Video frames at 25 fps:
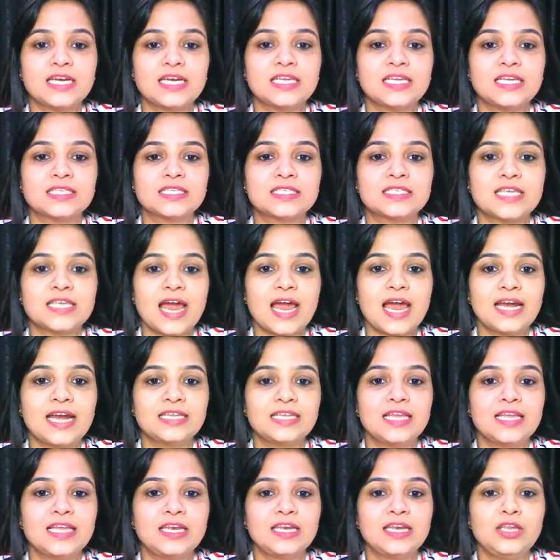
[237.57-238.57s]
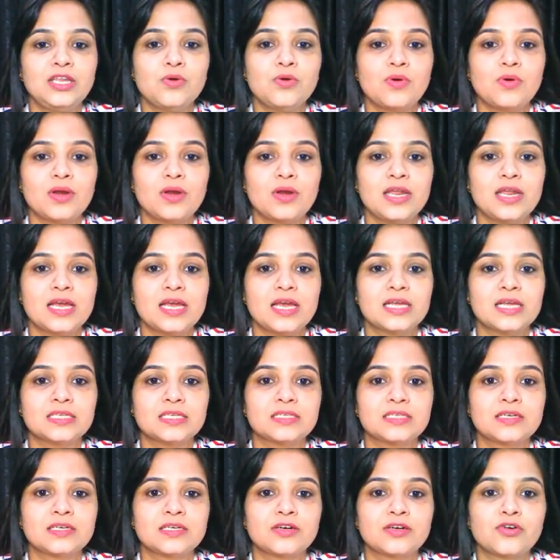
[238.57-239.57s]
inside the nucleus
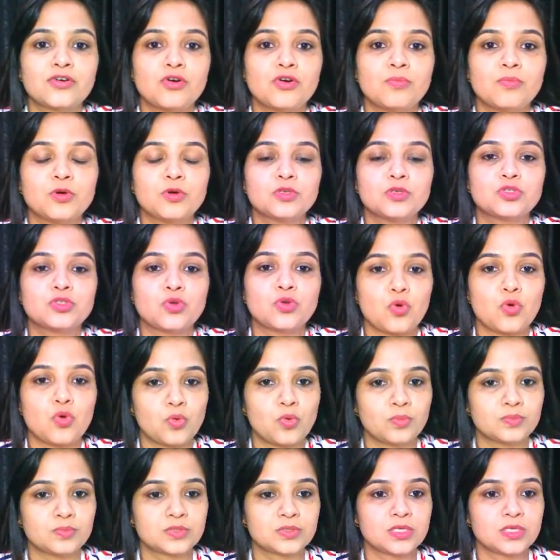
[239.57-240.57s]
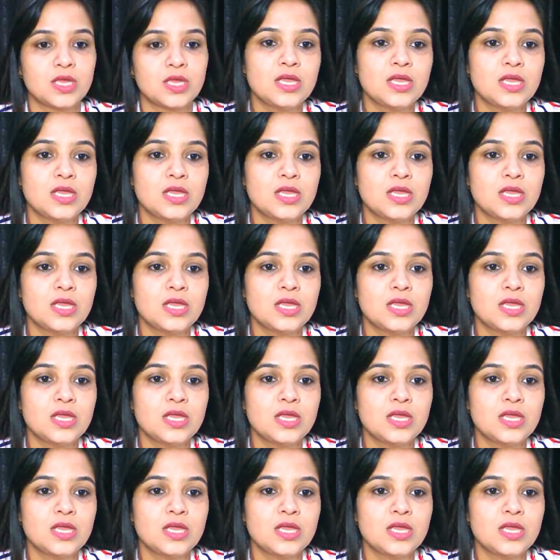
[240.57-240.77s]
and chromosomes.